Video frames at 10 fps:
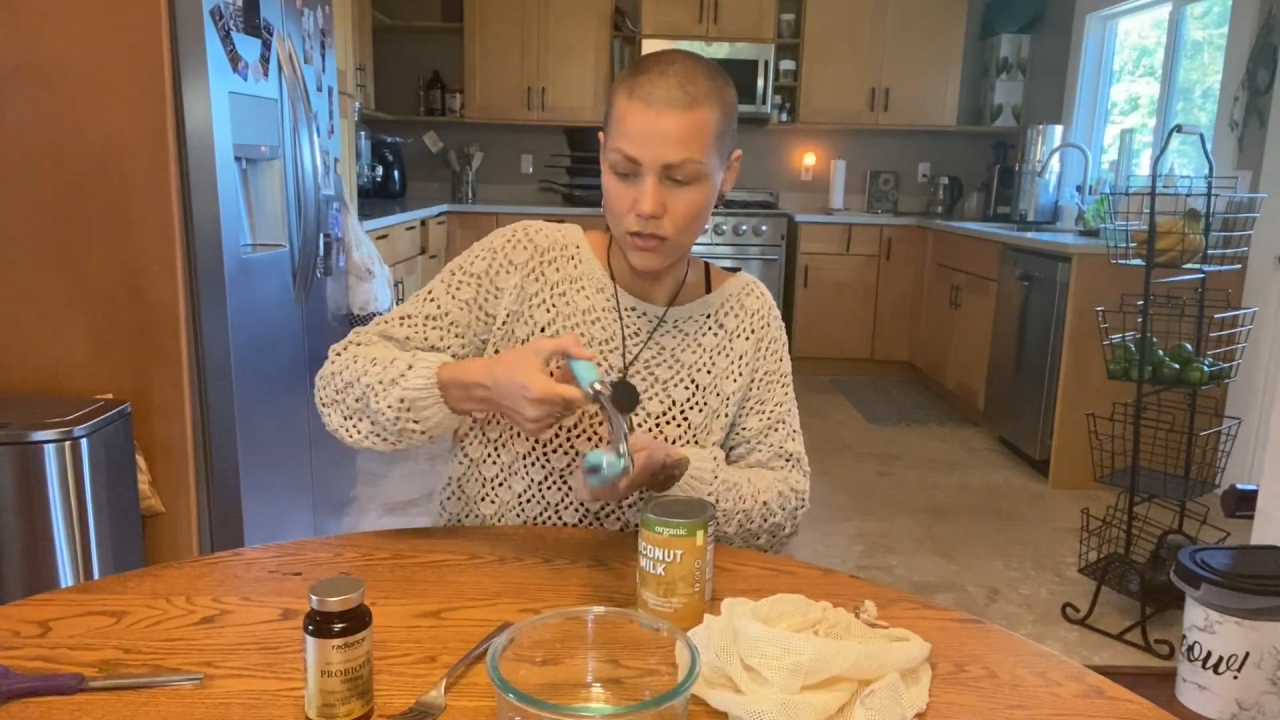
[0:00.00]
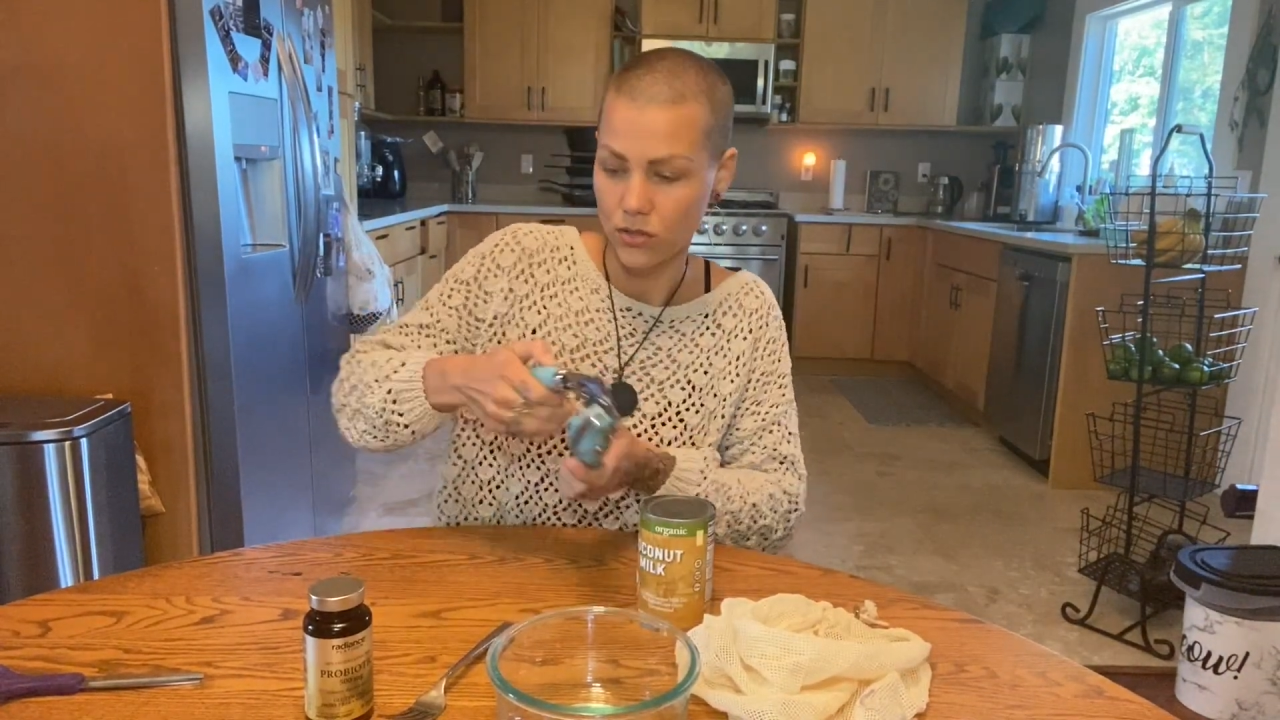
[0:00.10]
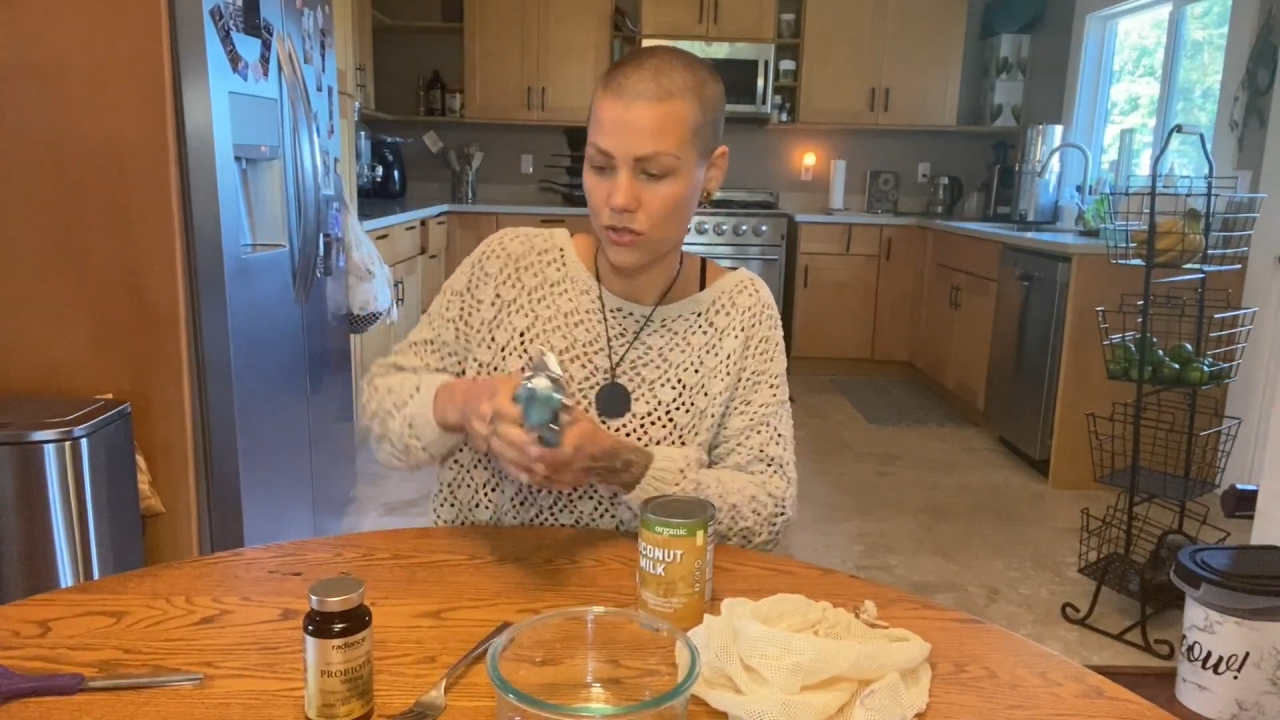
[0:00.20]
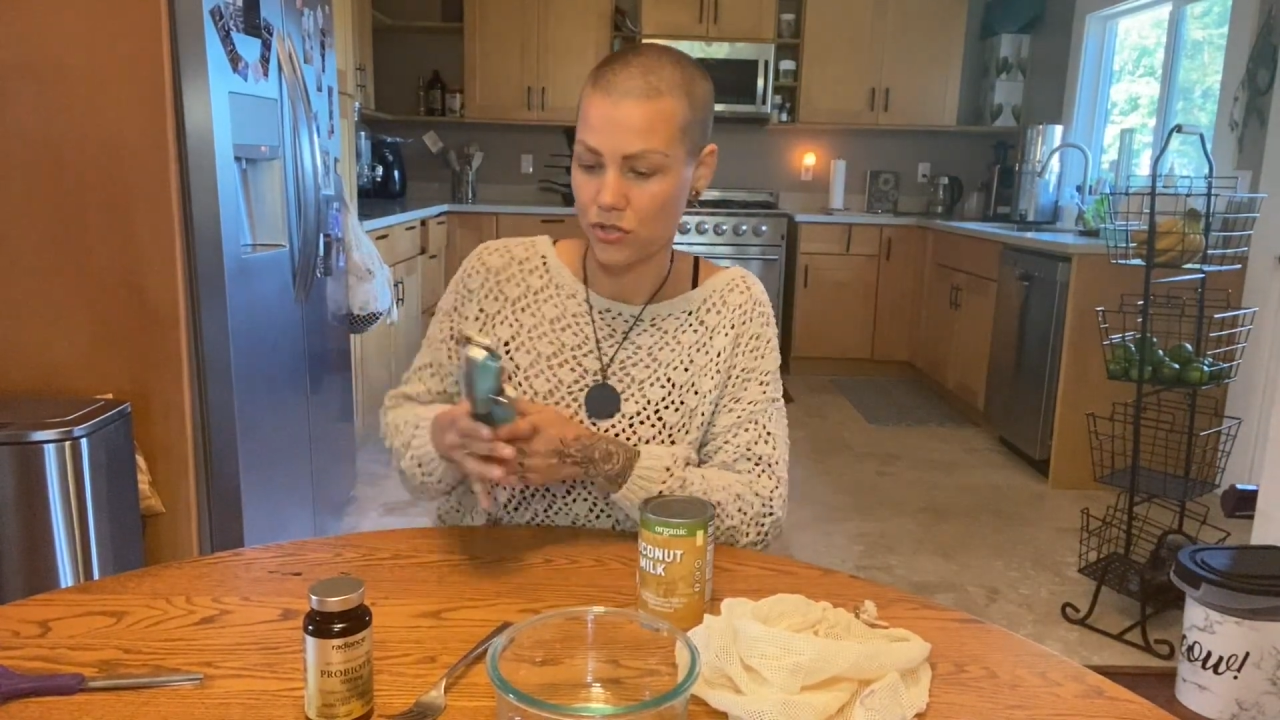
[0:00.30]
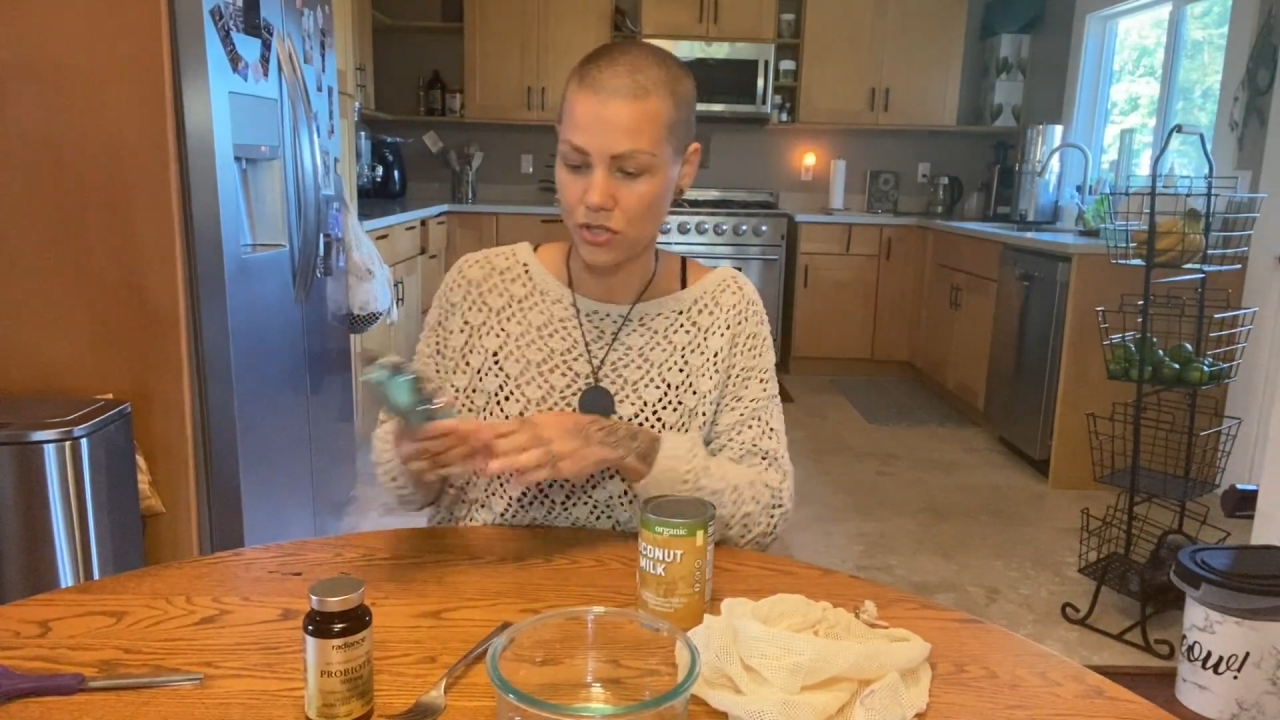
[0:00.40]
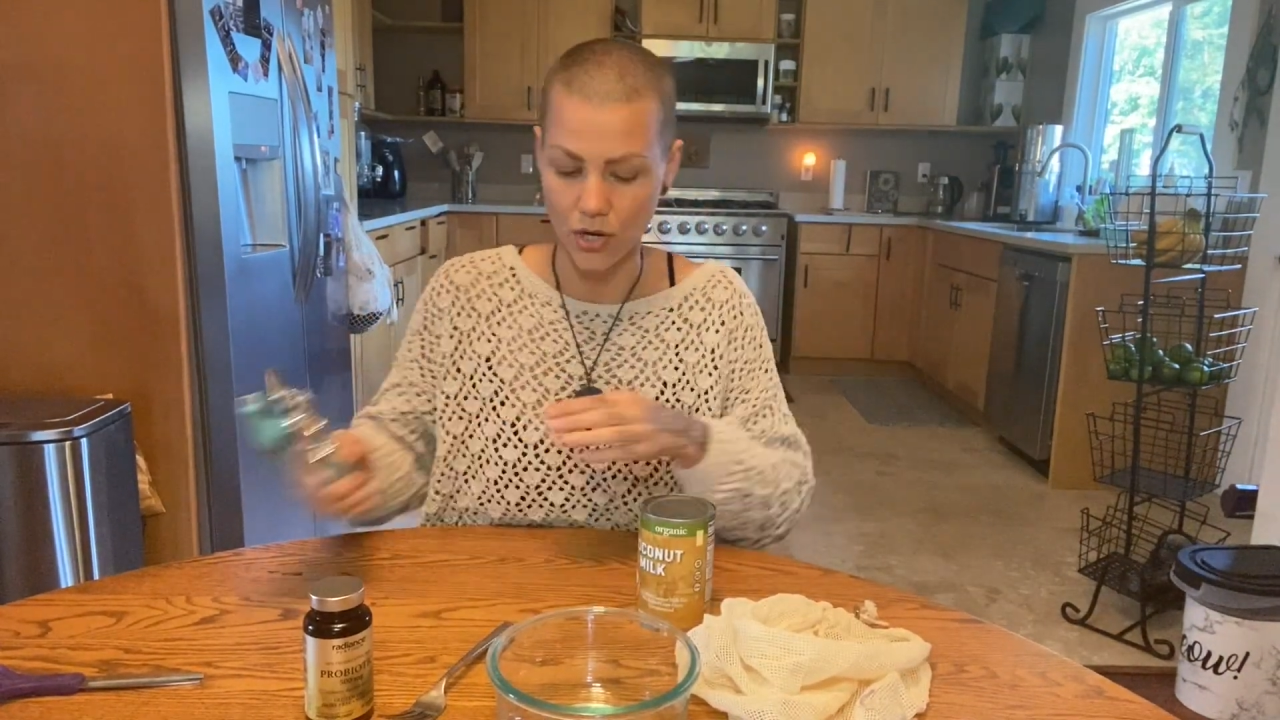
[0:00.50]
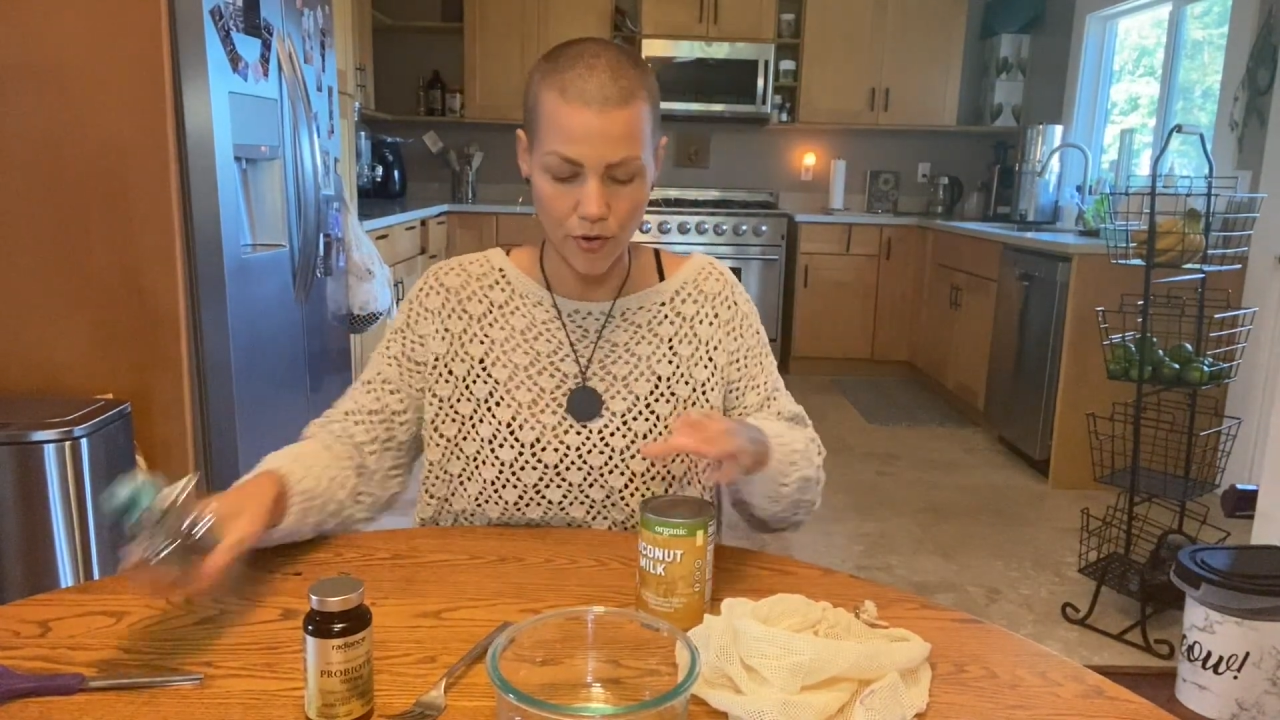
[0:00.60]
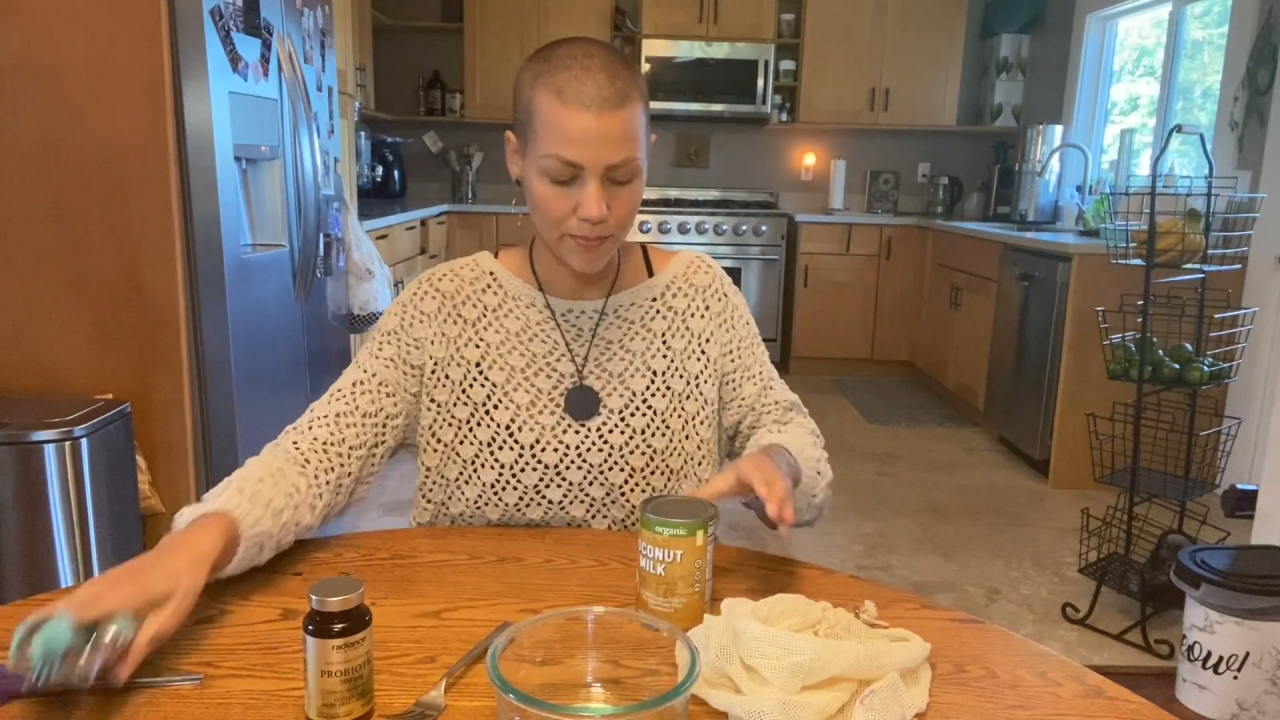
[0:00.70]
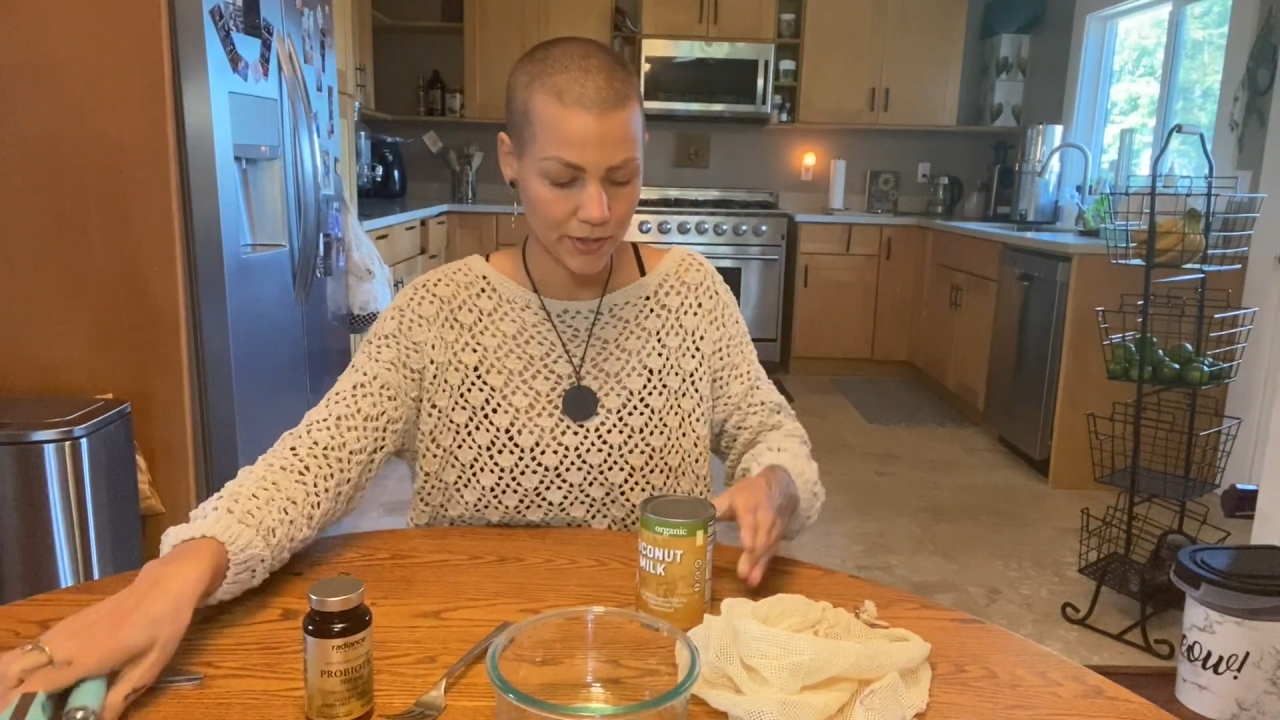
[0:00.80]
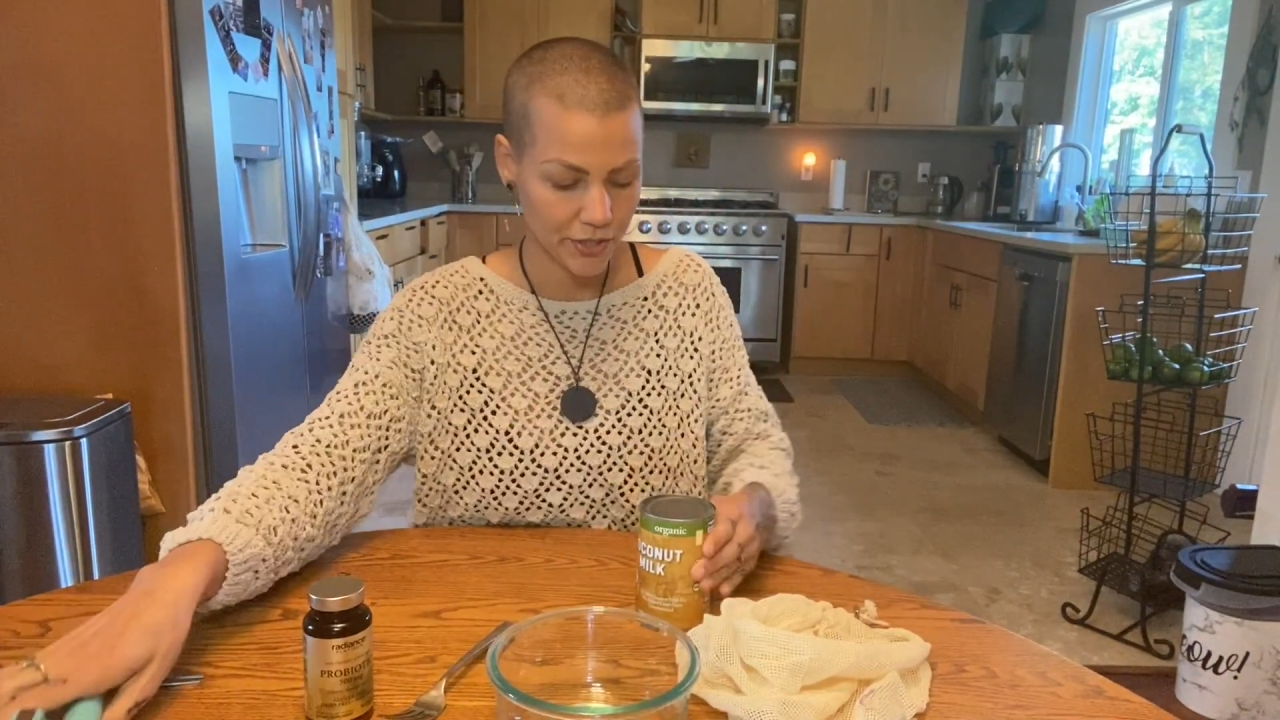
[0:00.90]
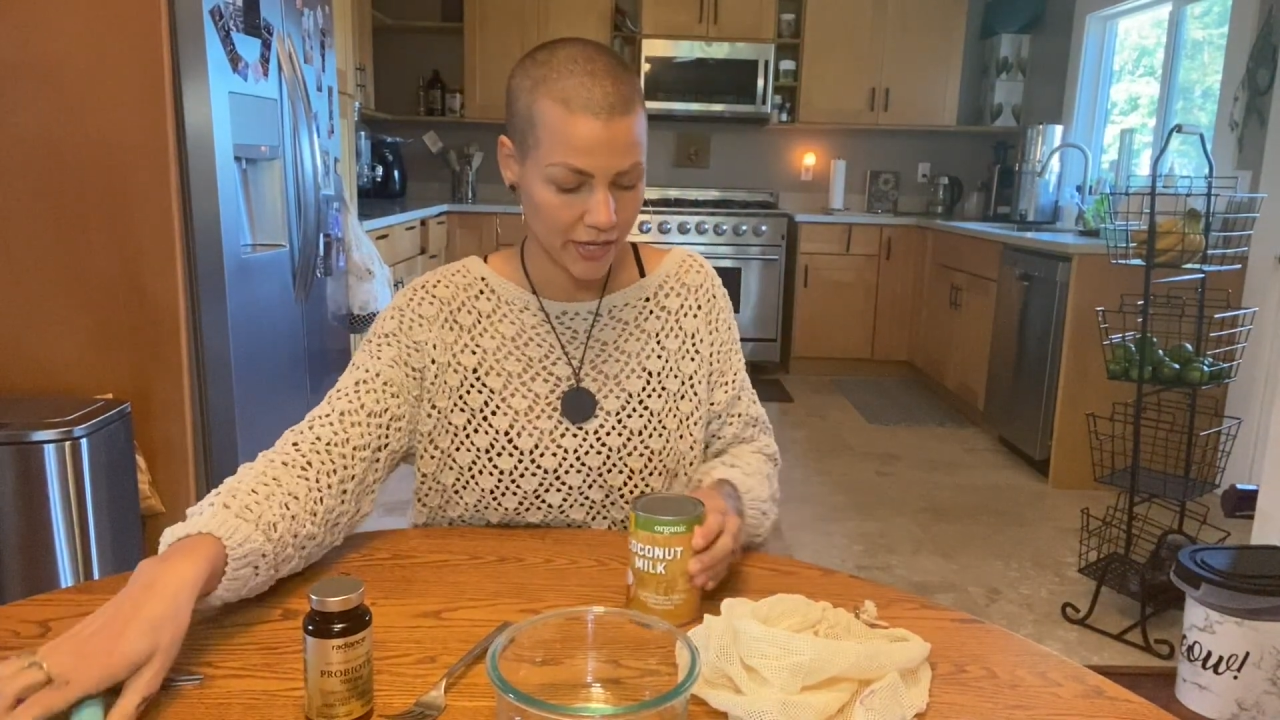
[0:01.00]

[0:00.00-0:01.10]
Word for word: So you're just gonna open your